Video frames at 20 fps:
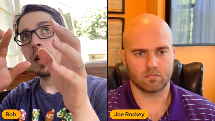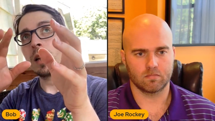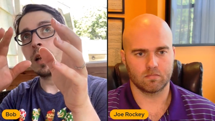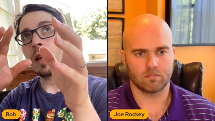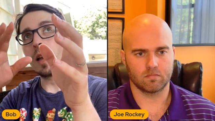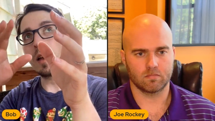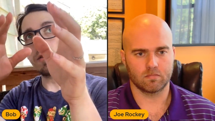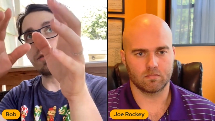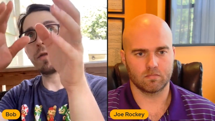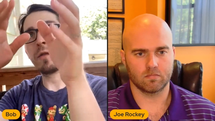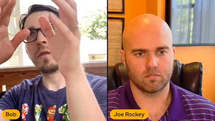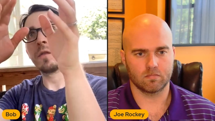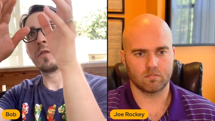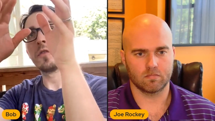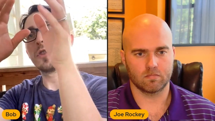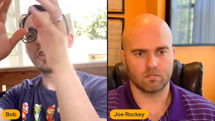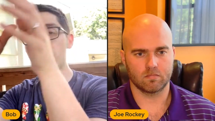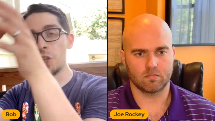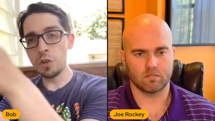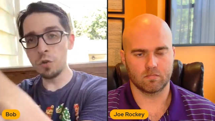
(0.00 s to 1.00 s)
Speaker 1: if
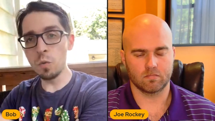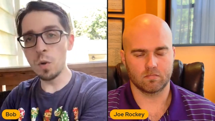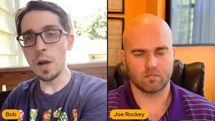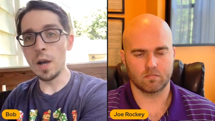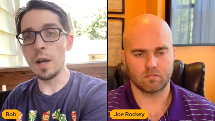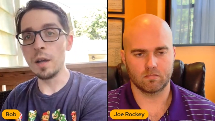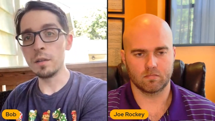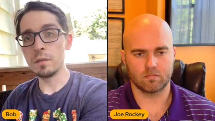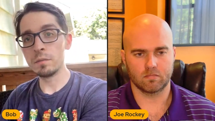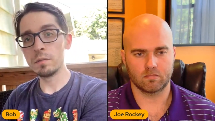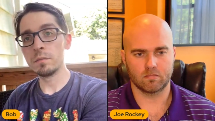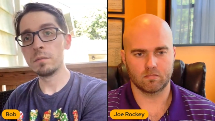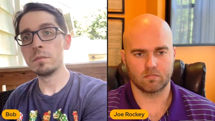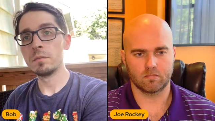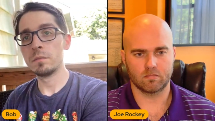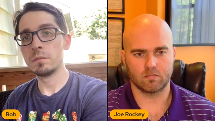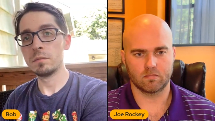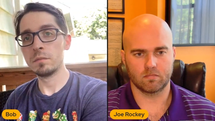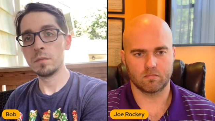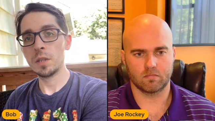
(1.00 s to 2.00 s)
Tua
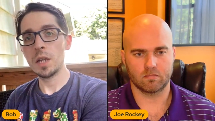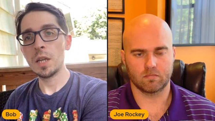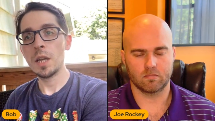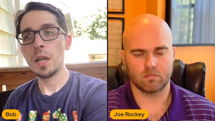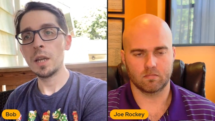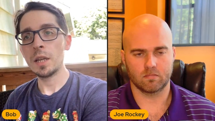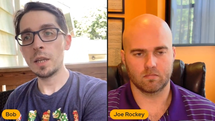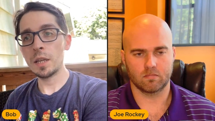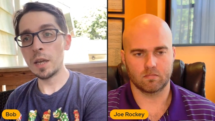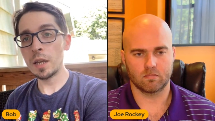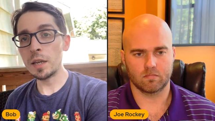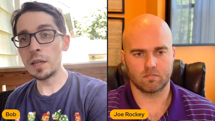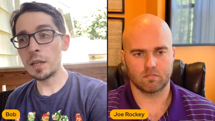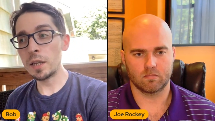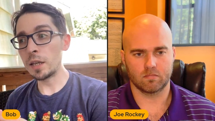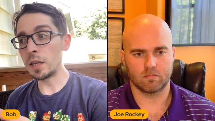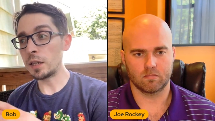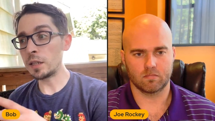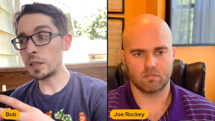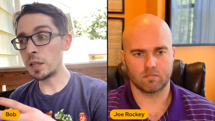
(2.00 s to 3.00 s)
can
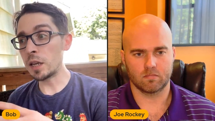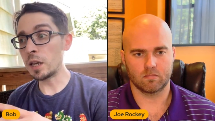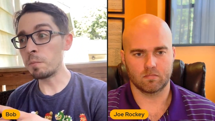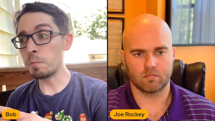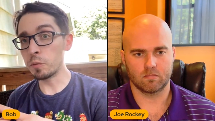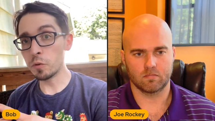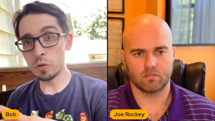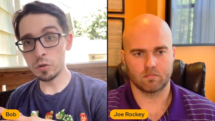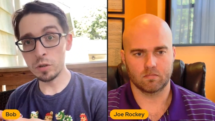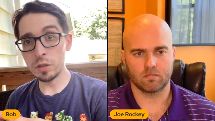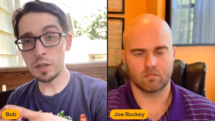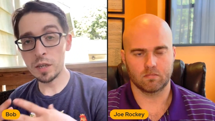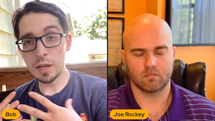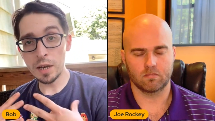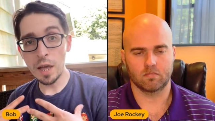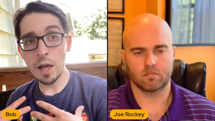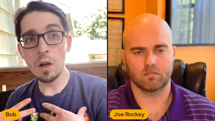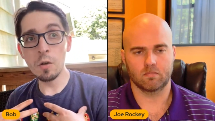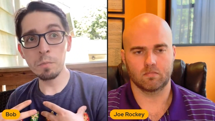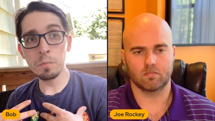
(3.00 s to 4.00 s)
can can
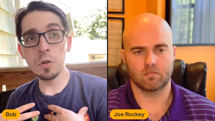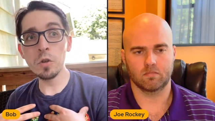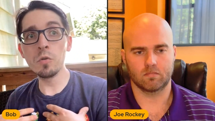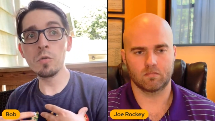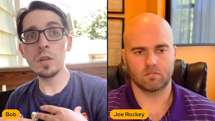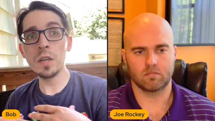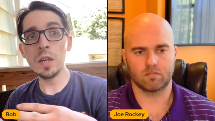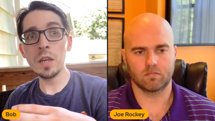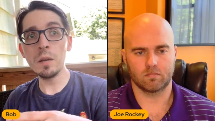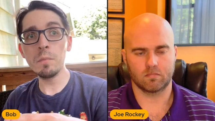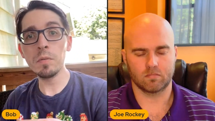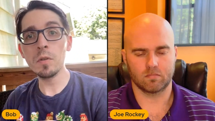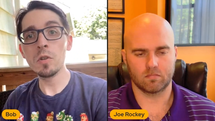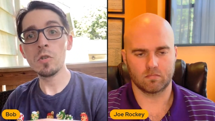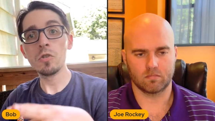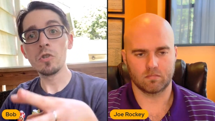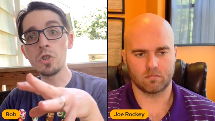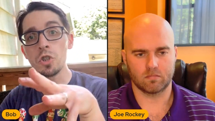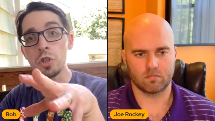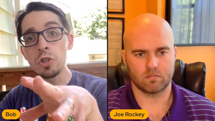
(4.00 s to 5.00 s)
help you keep
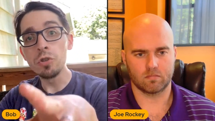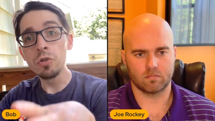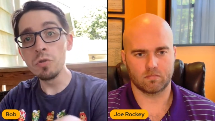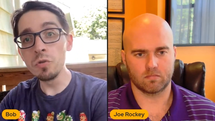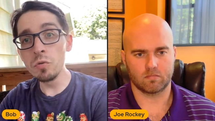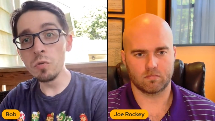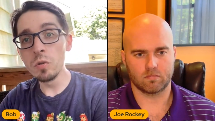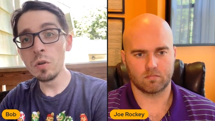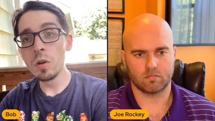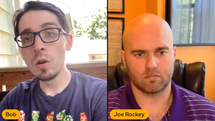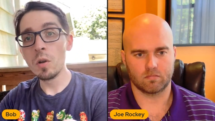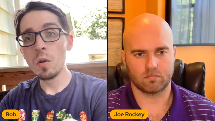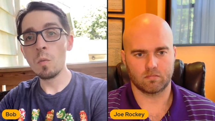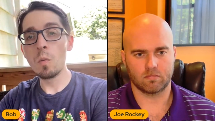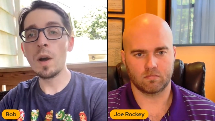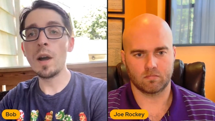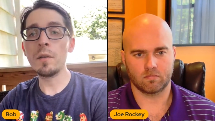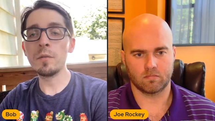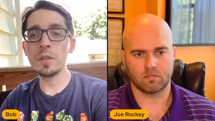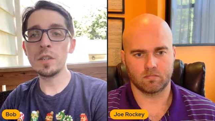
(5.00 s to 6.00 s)
two
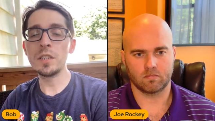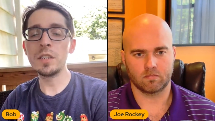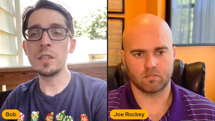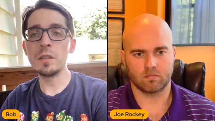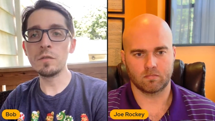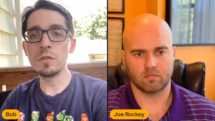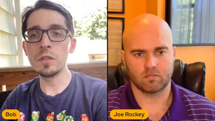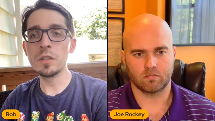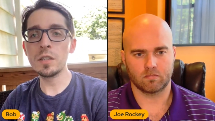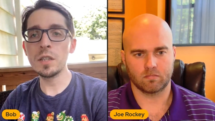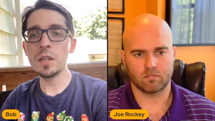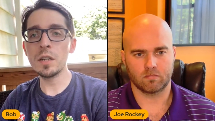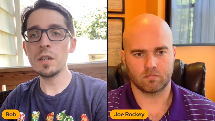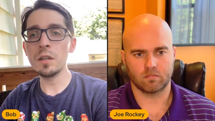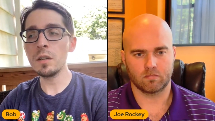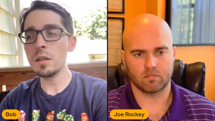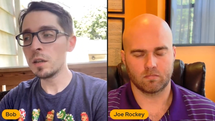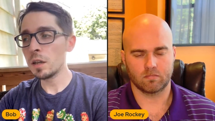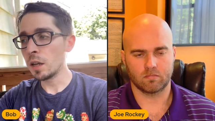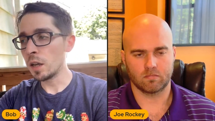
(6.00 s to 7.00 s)
wide receivers
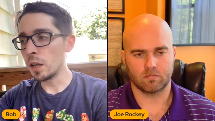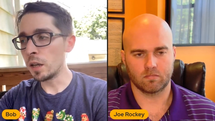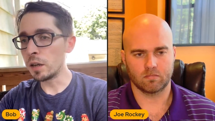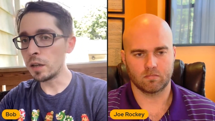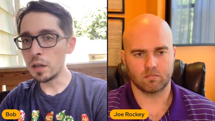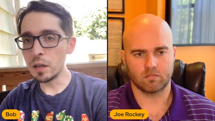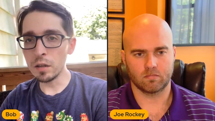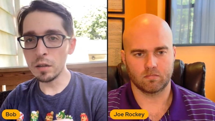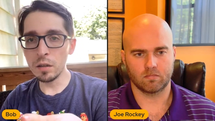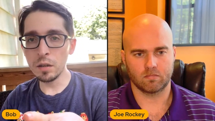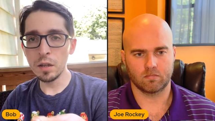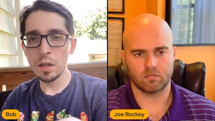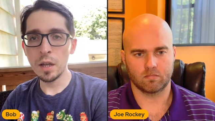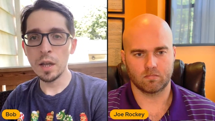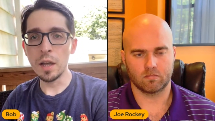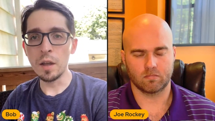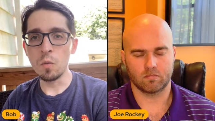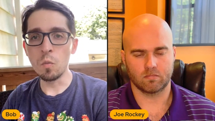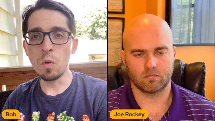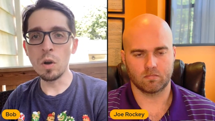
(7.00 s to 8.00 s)
there in Hill
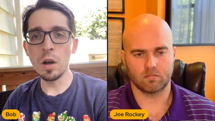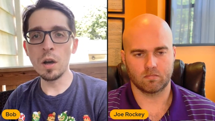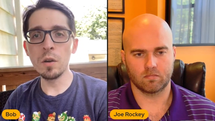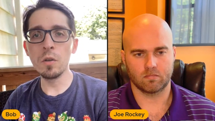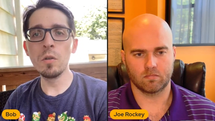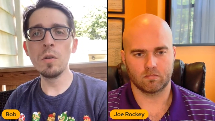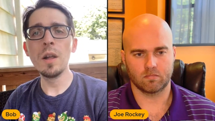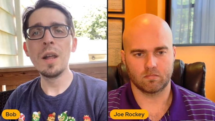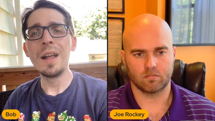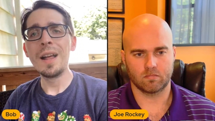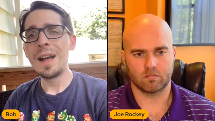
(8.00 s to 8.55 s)
and Waddle,